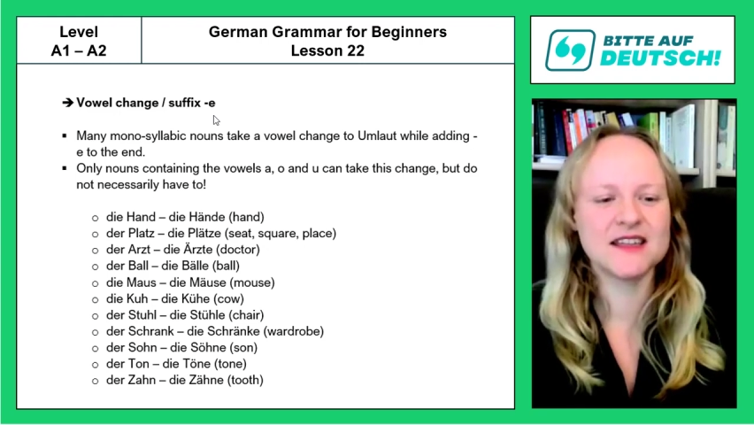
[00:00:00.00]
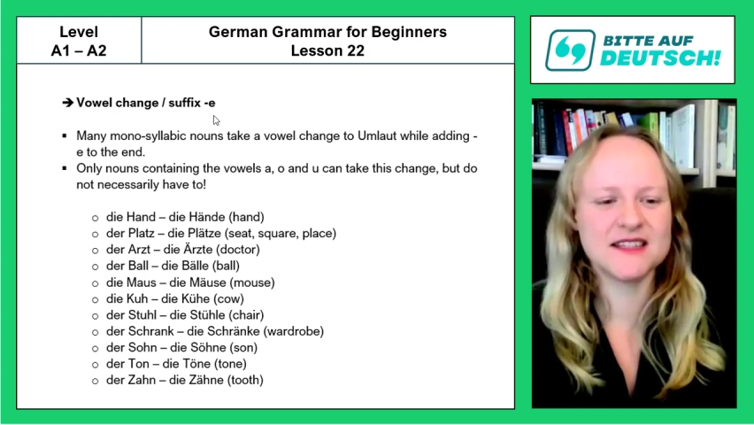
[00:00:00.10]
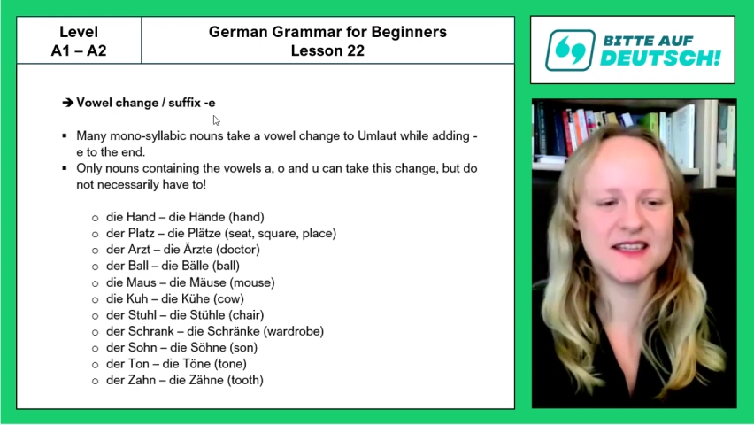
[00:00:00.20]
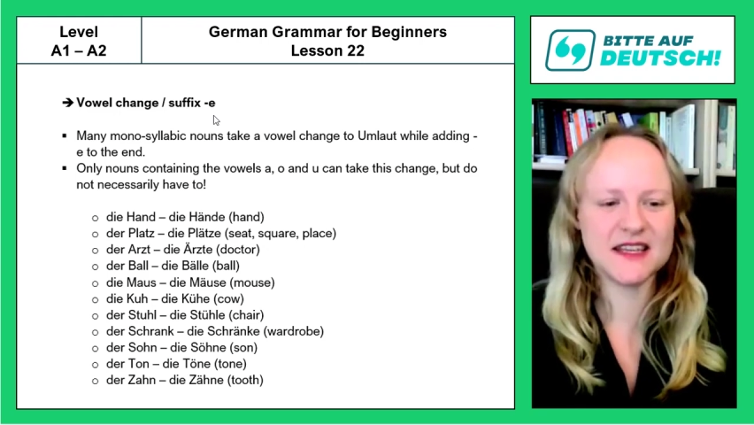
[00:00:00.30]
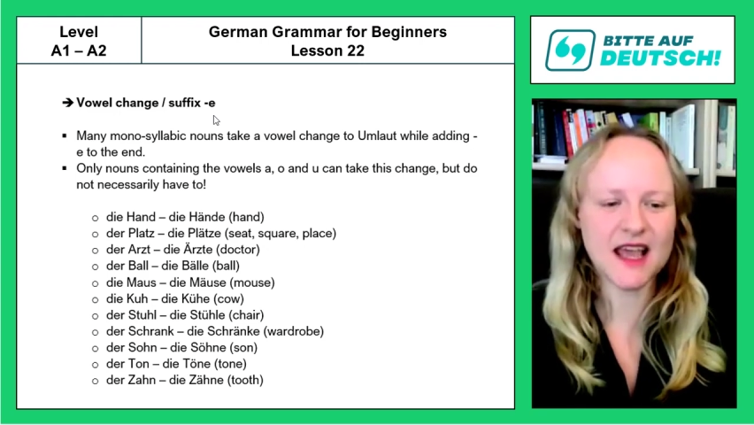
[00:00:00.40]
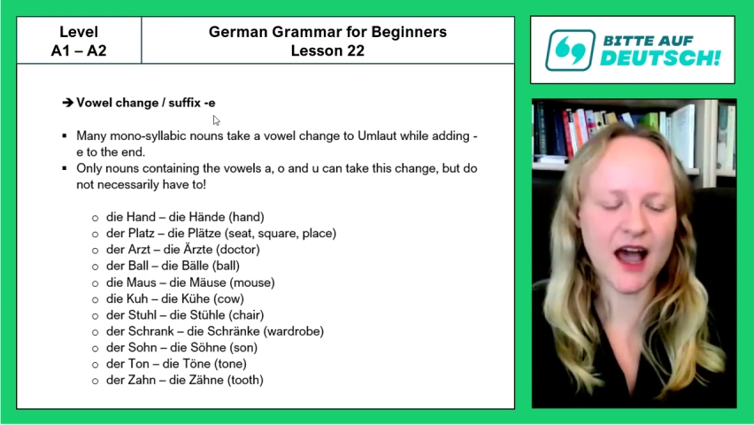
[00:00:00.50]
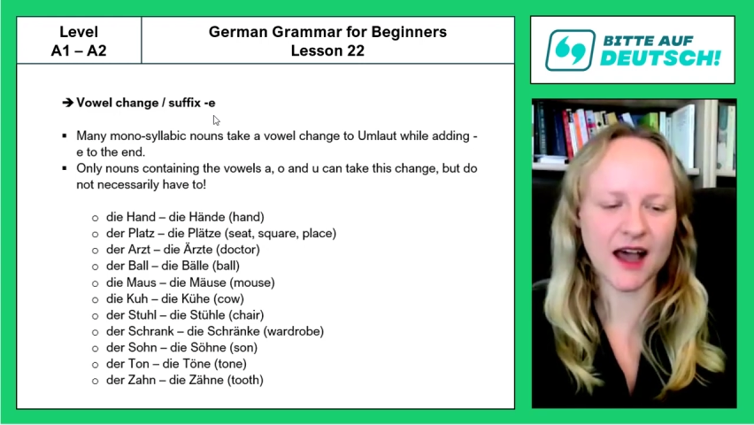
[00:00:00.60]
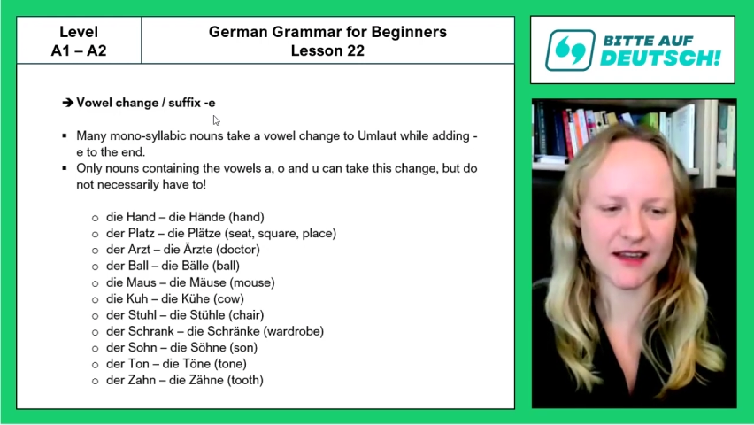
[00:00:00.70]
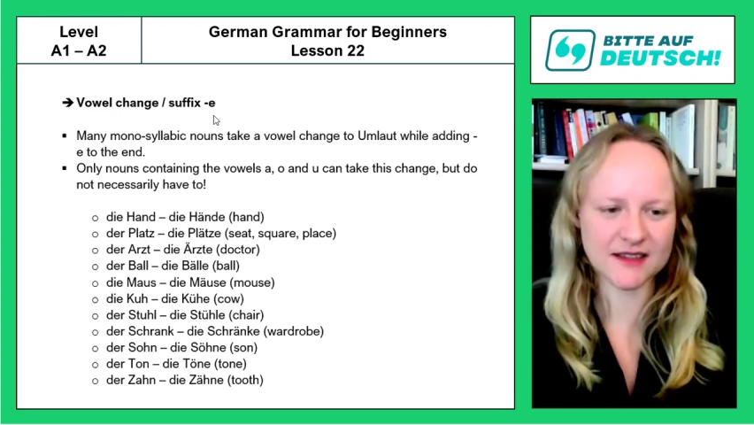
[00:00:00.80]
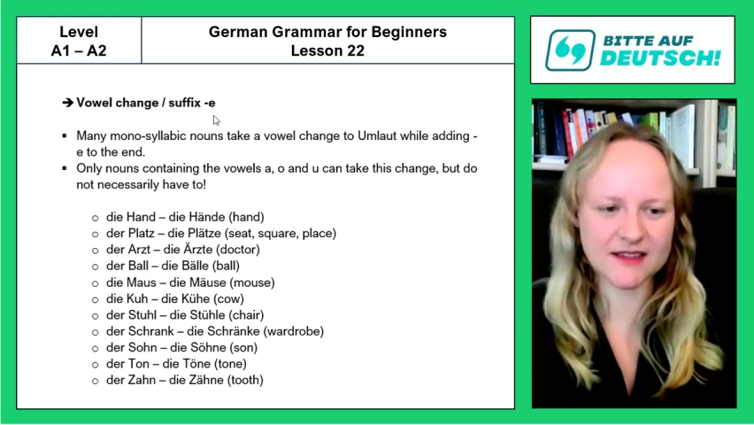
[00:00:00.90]
Die
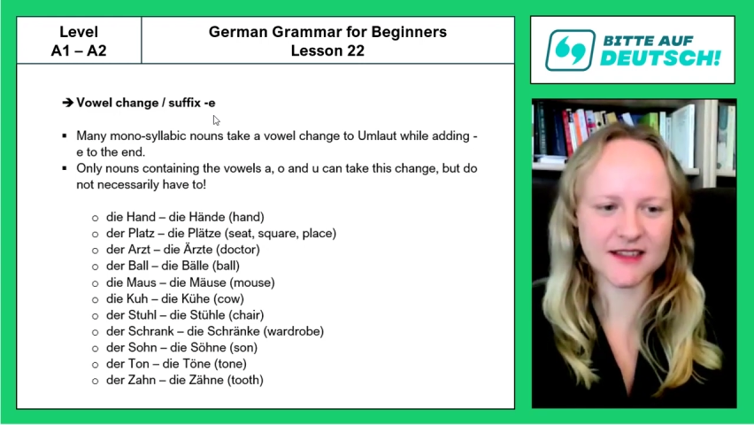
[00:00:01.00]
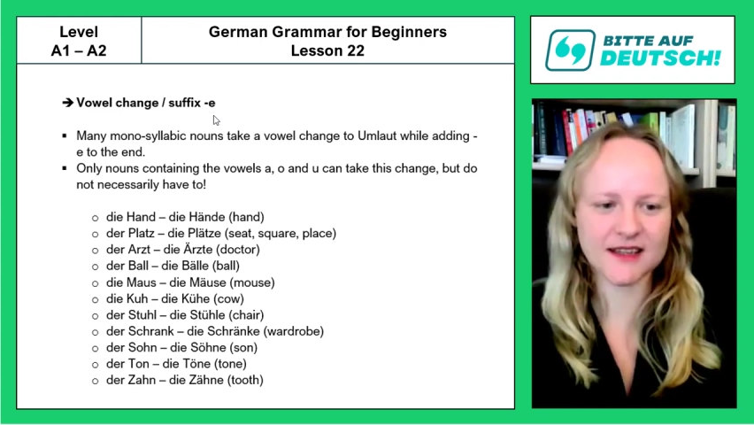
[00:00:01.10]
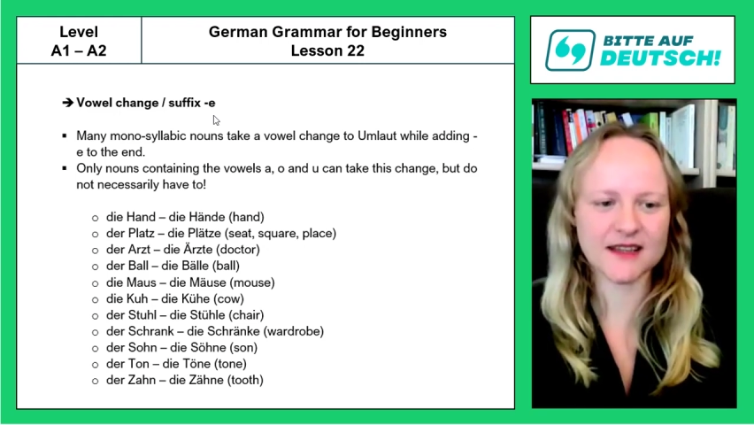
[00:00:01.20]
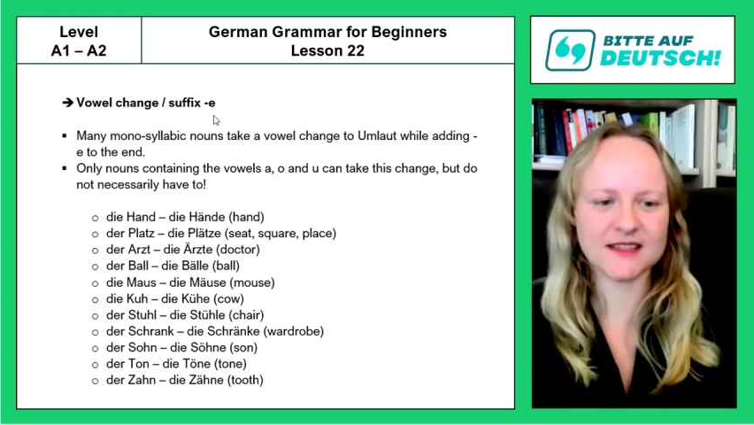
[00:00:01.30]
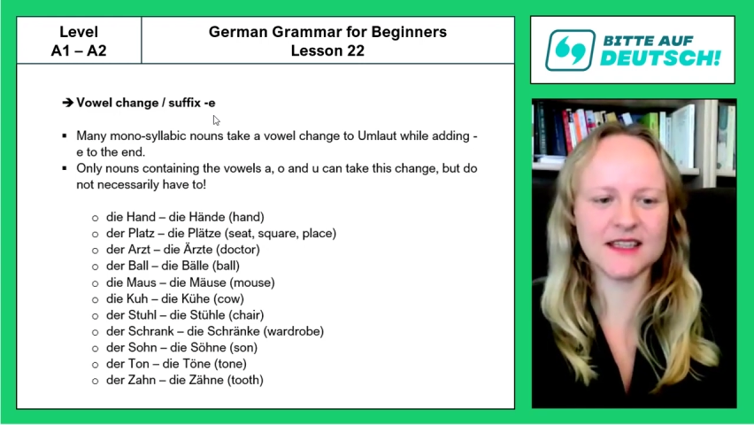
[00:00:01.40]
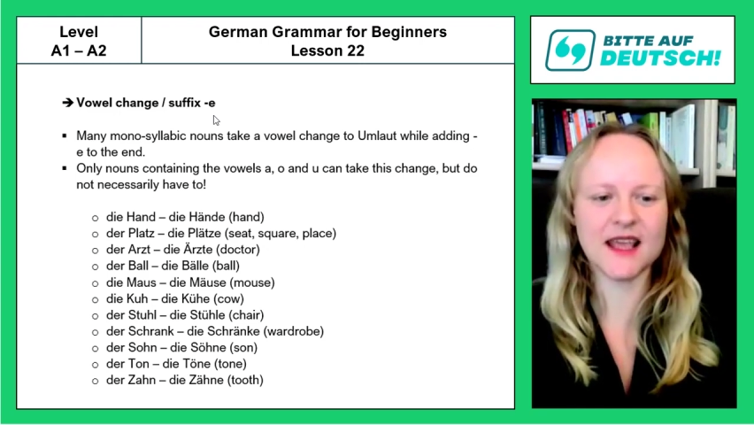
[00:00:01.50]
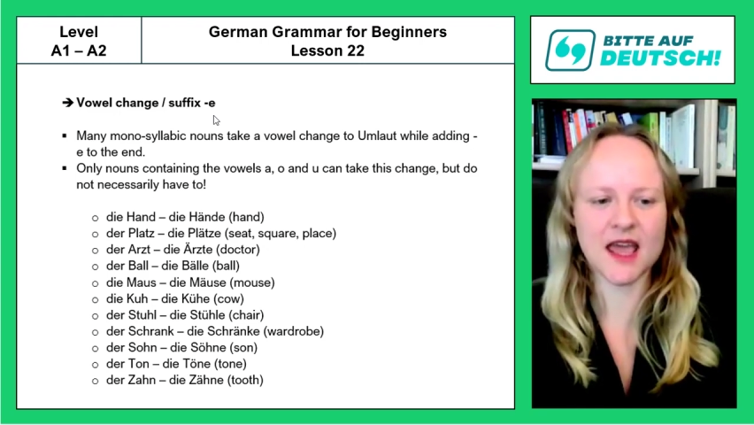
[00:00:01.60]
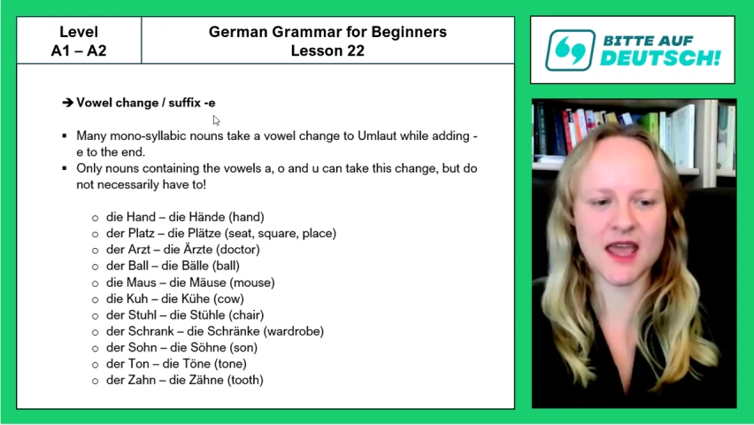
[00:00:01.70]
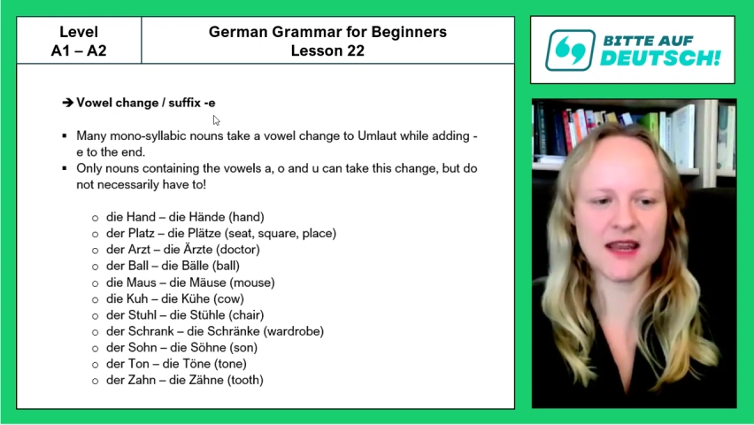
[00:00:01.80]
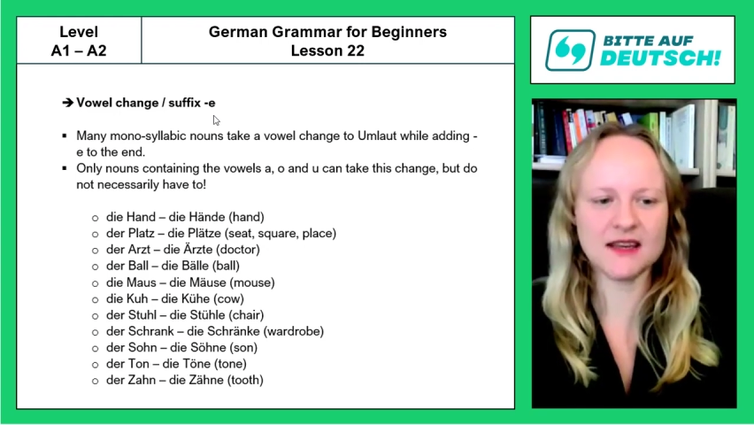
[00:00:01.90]
Hand, die
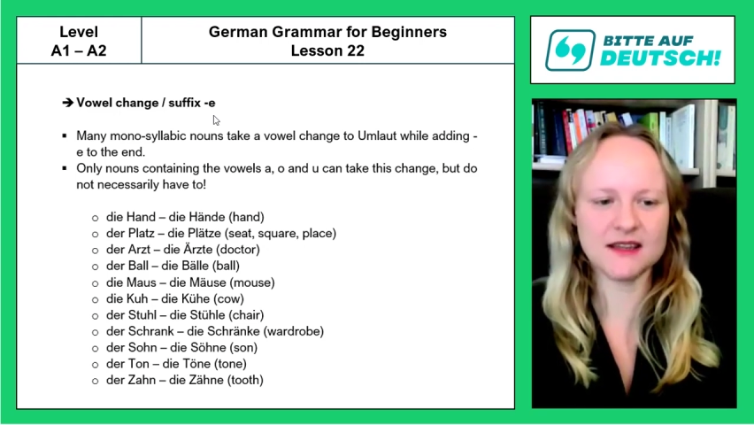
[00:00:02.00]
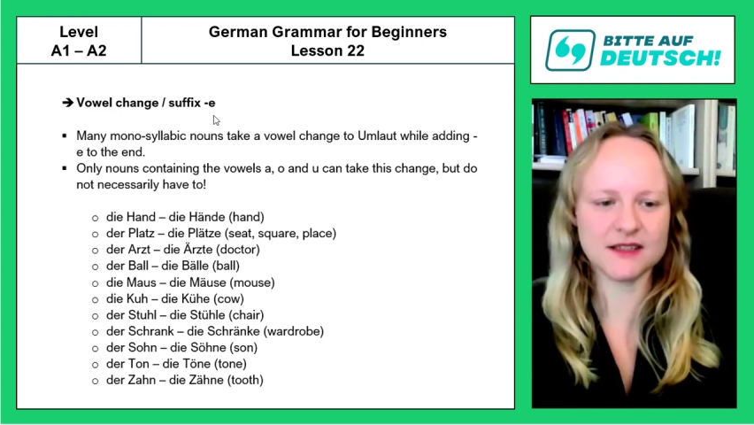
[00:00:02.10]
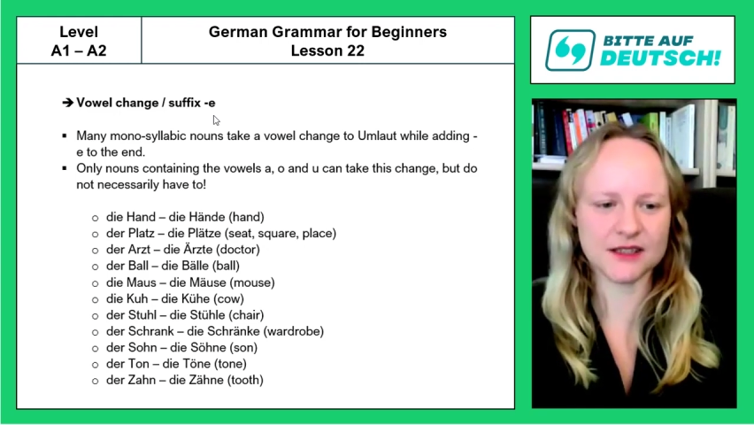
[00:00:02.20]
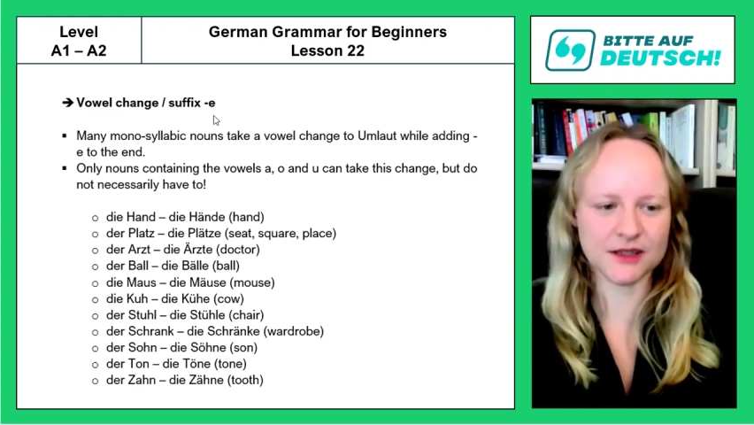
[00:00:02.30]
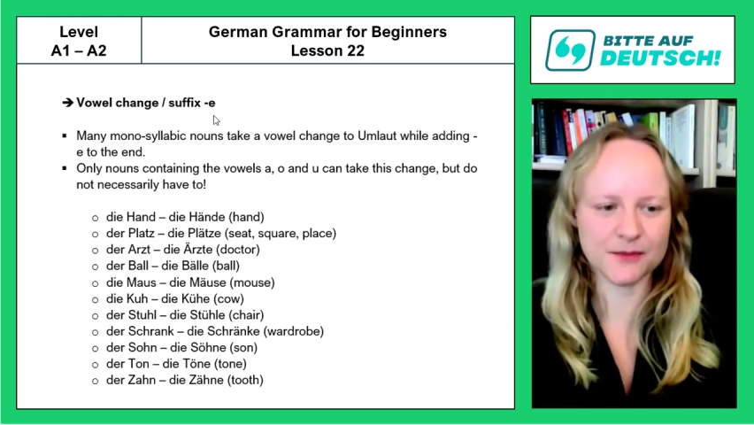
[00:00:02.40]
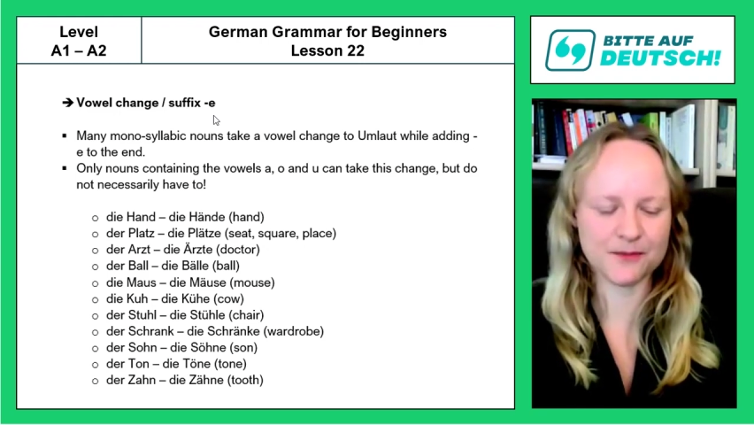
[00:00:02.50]
Hände.